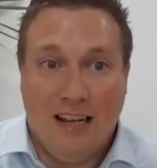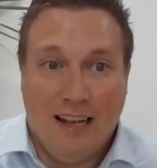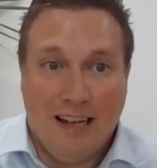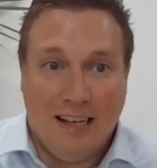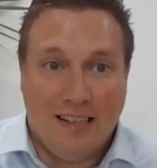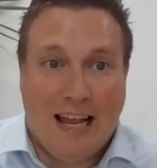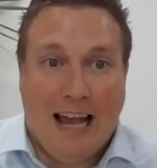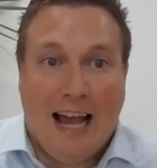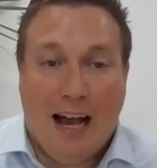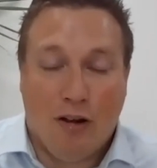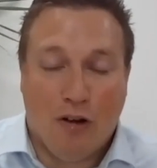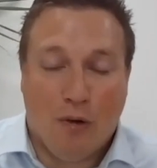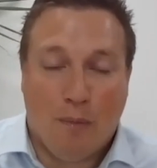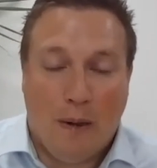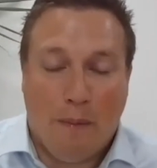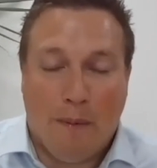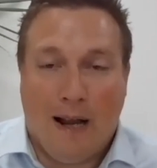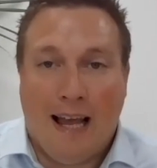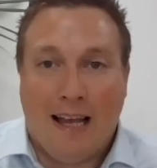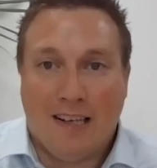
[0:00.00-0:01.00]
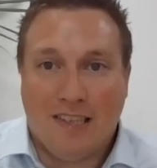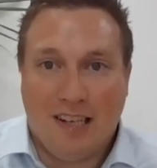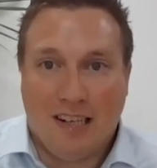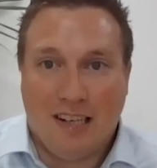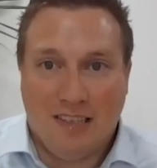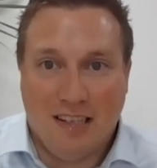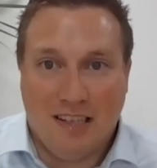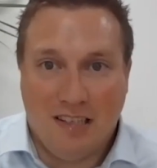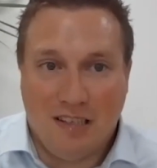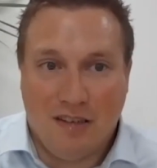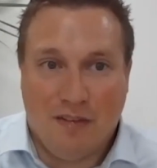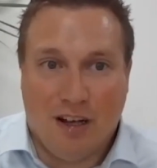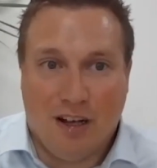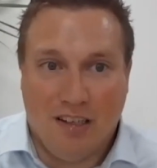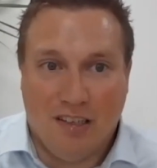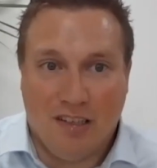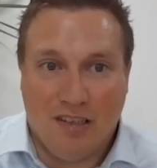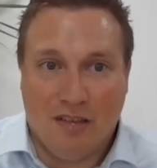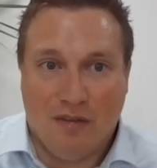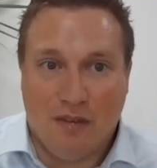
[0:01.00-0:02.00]
it's how do people access these
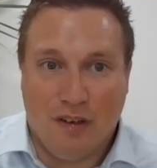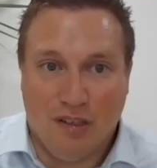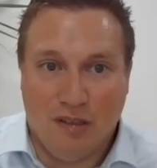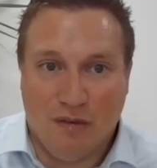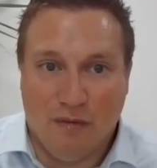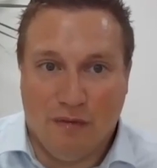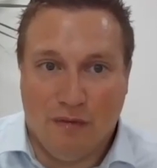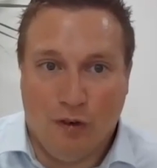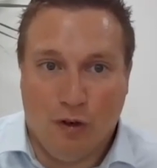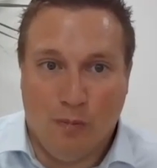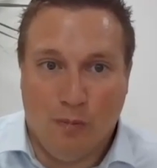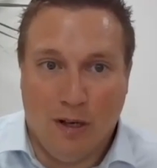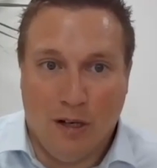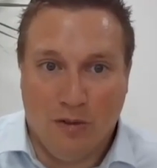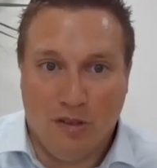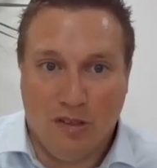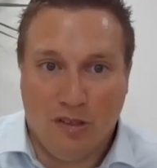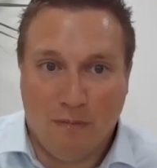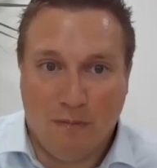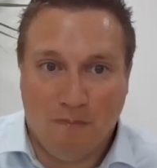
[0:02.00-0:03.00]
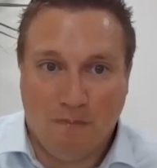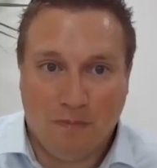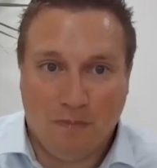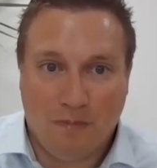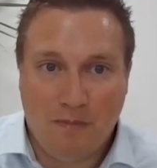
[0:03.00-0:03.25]
devices first and foremost.